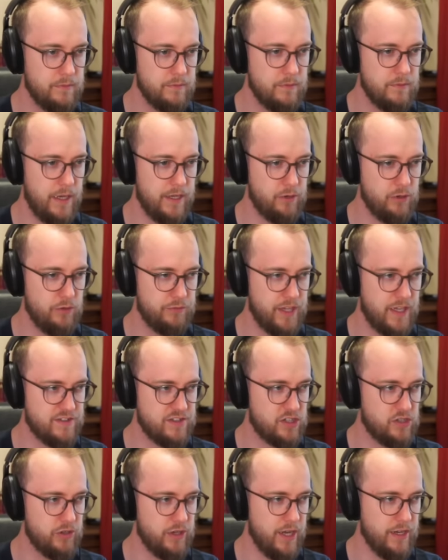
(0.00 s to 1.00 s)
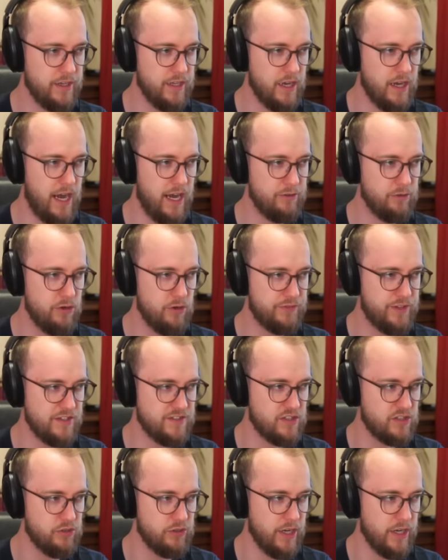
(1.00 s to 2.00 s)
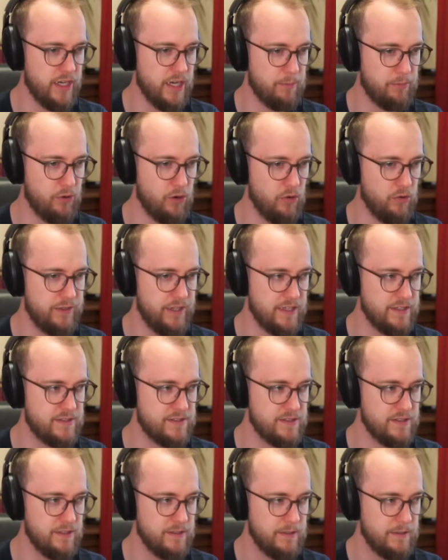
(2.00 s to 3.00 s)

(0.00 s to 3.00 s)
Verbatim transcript: I don't know if that's a good idea. I don't know if that's a good idea, bro. That's...